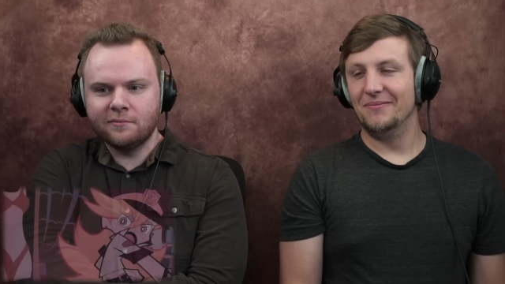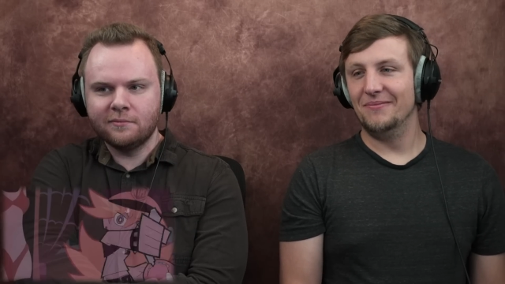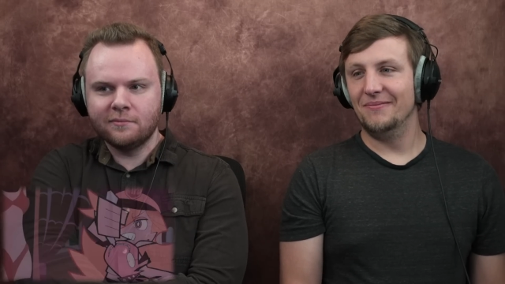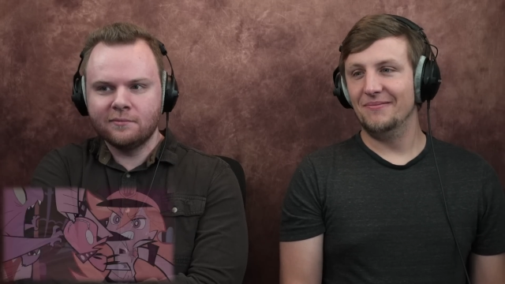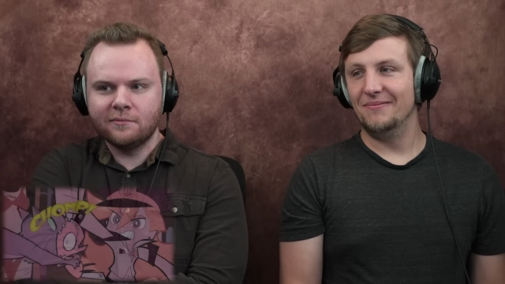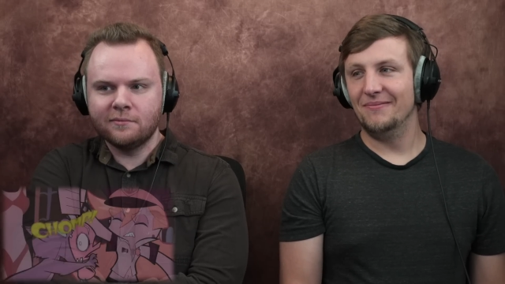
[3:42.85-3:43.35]

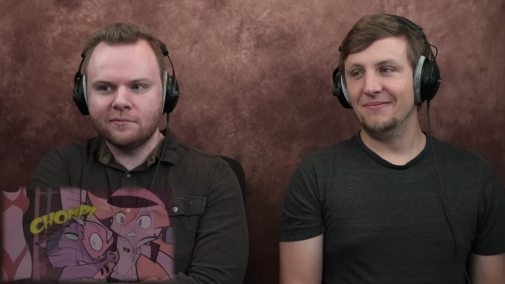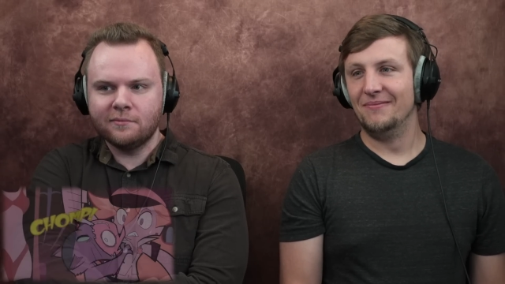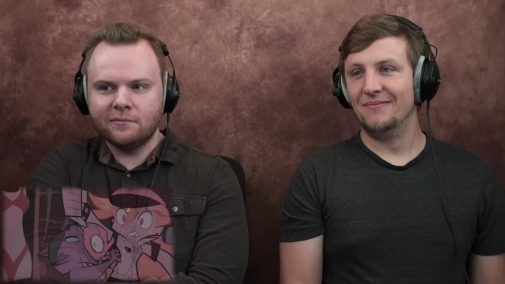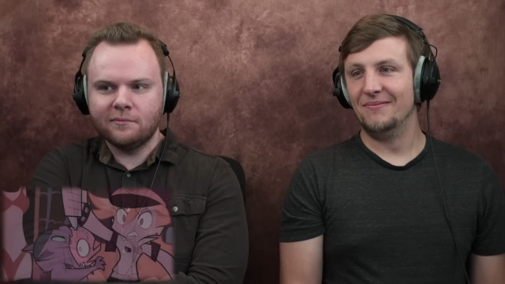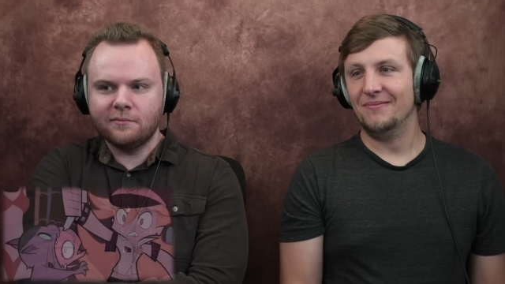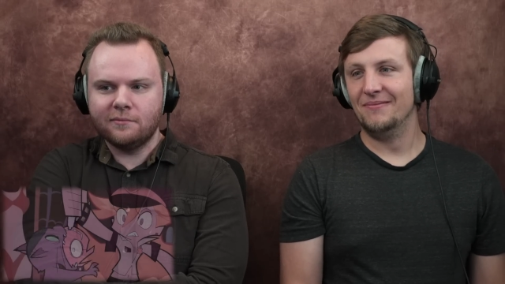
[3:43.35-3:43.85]

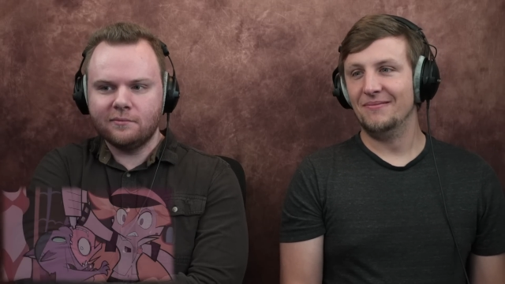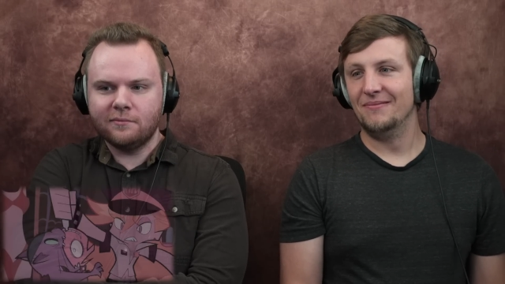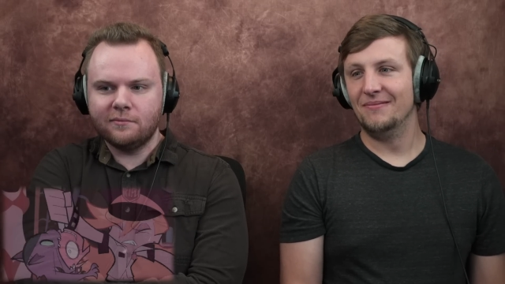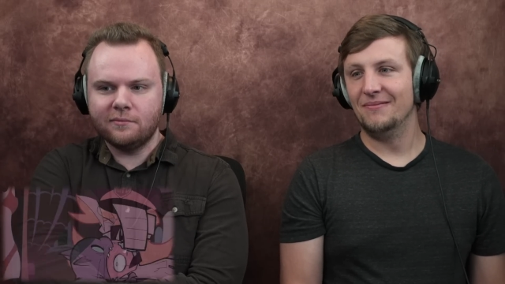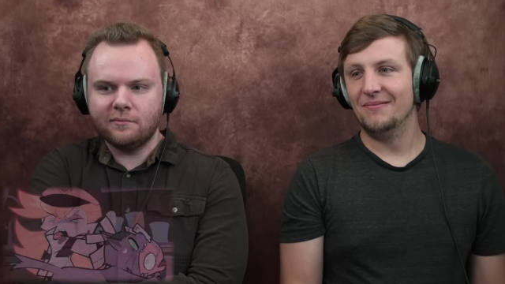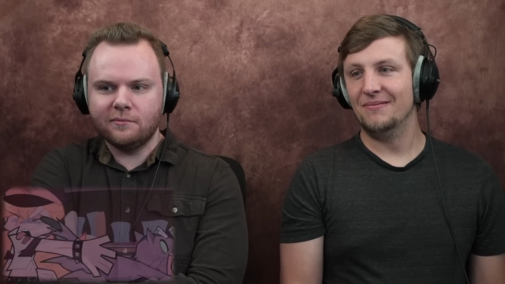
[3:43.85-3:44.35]

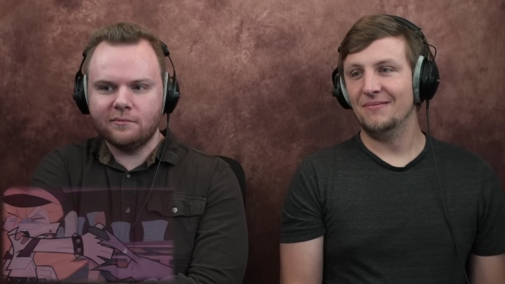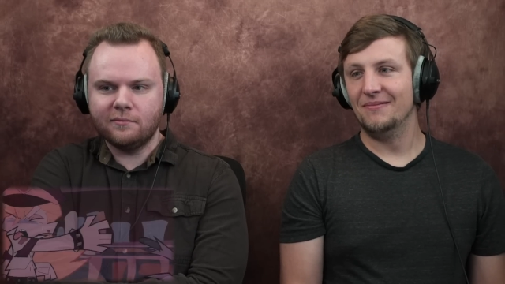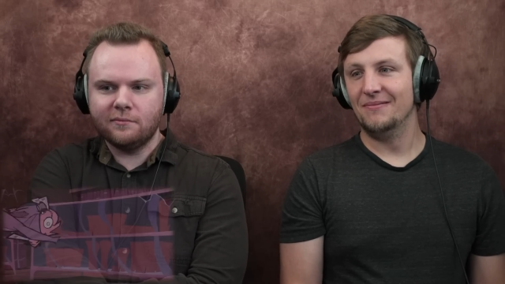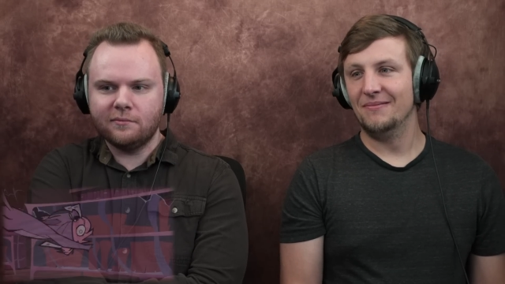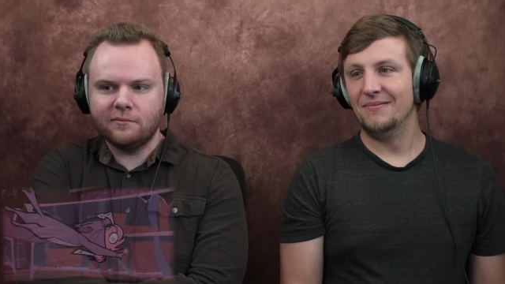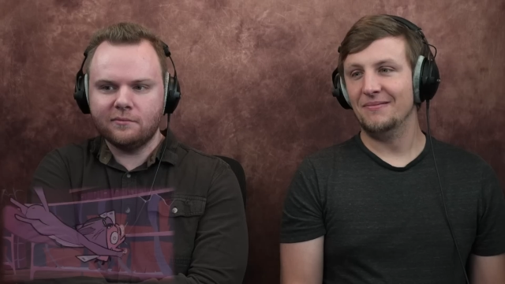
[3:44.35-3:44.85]

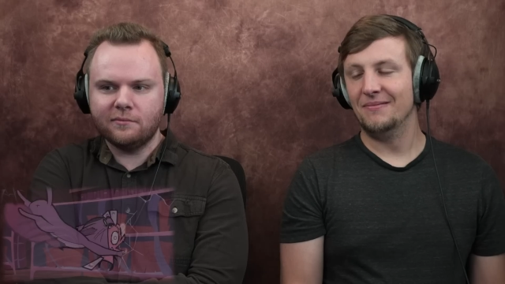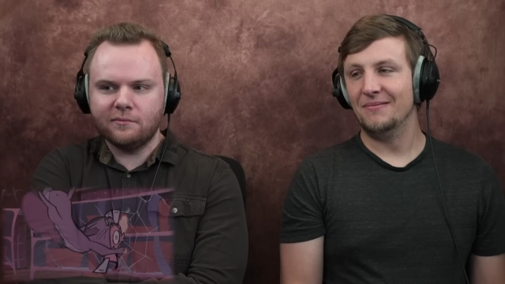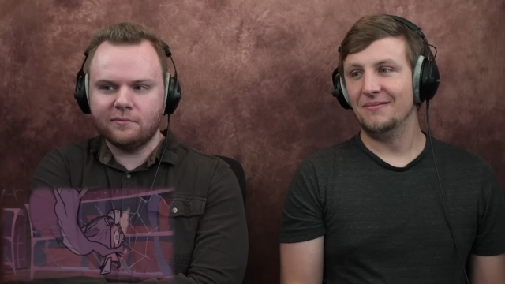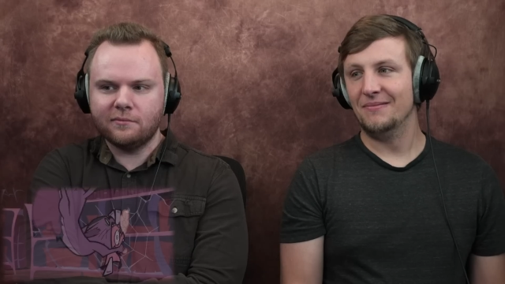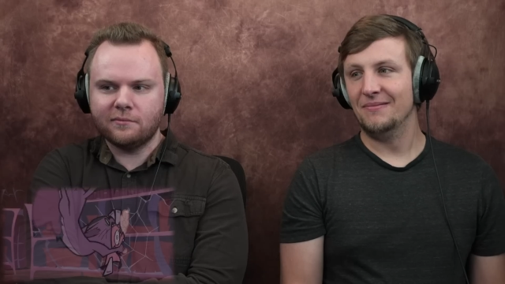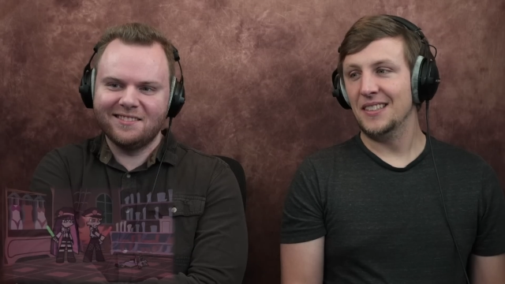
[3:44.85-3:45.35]

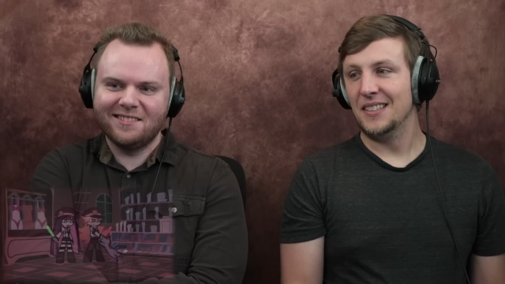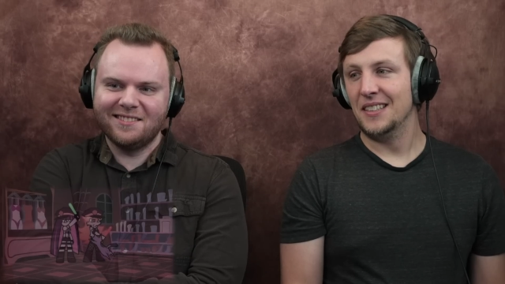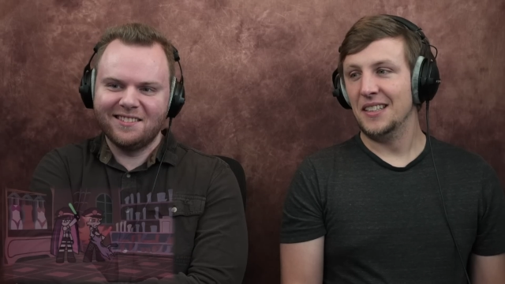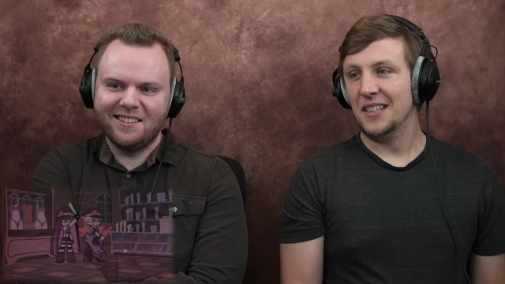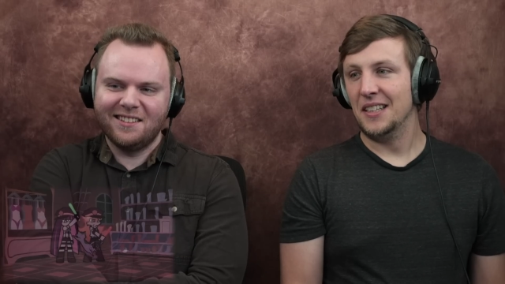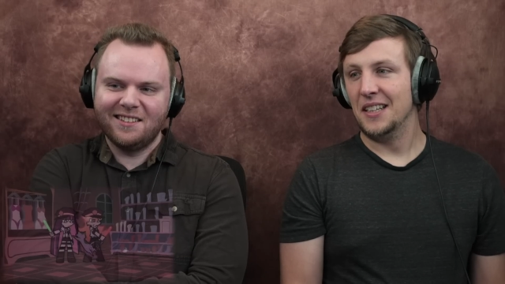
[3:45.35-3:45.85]

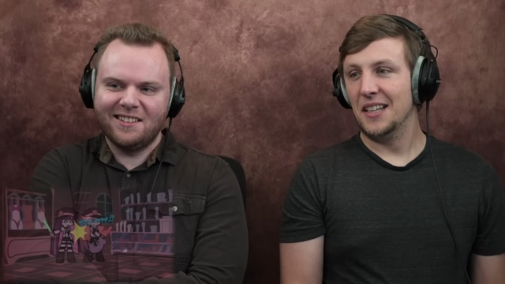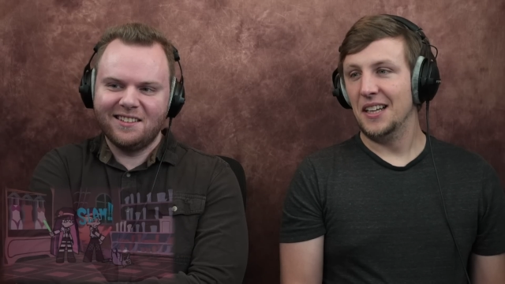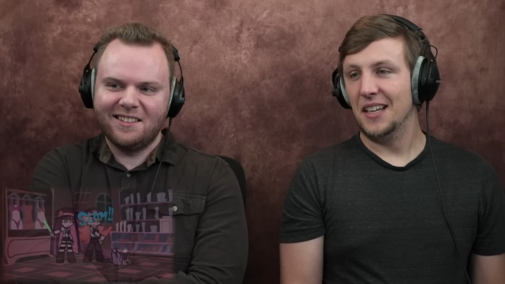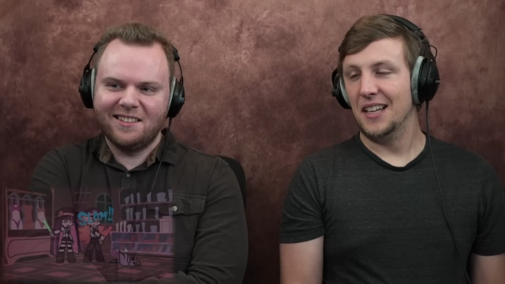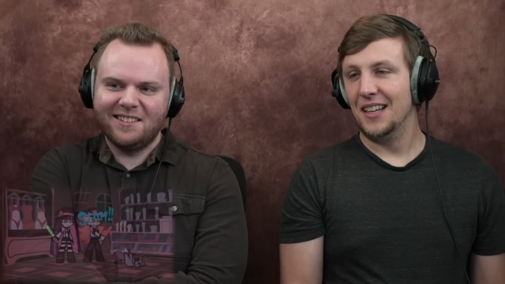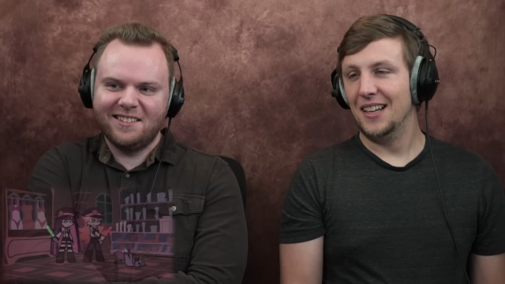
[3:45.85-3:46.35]

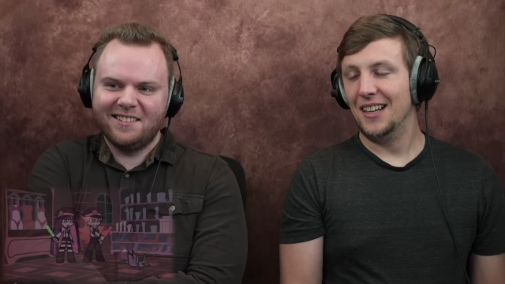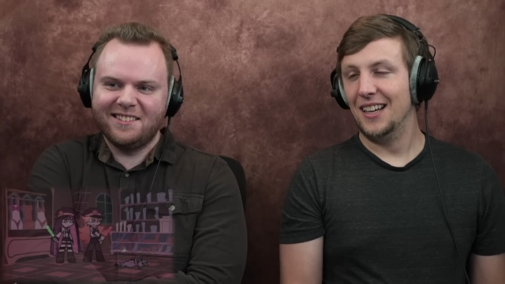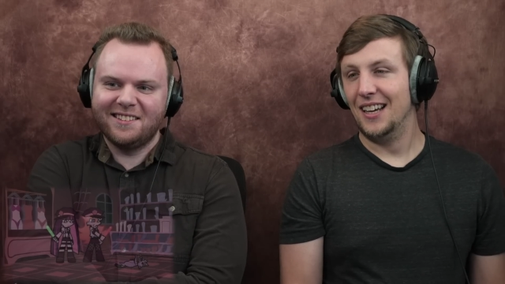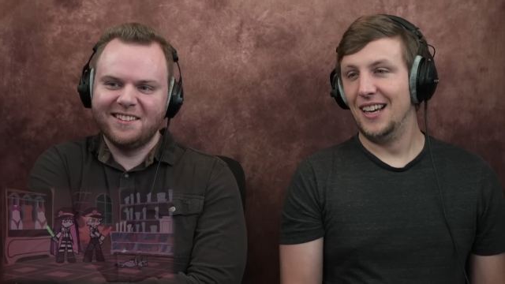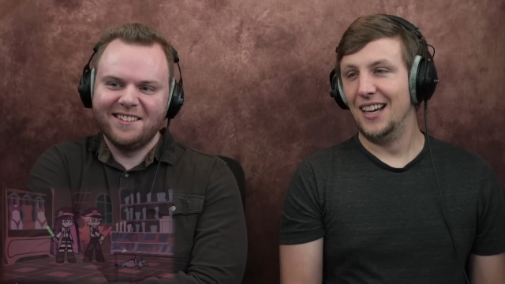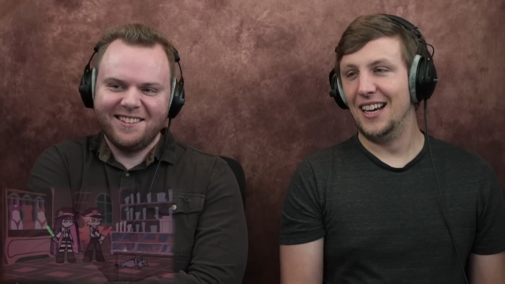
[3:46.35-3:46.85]

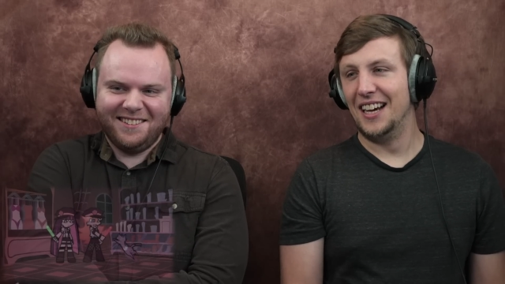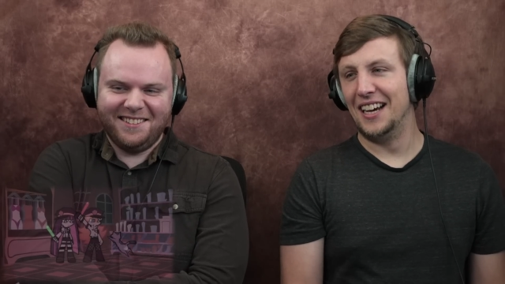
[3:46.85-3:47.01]
[no speech]